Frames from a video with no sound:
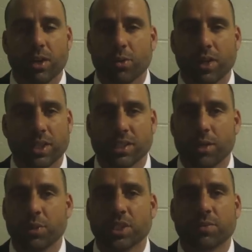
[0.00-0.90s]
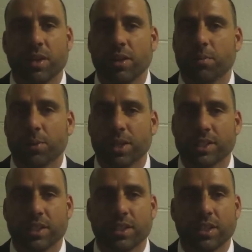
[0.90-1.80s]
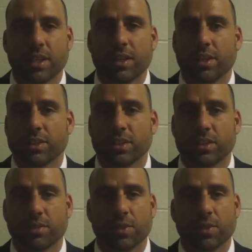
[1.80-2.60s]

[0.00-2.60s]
Well, like I said, we just found enough plays at the end there to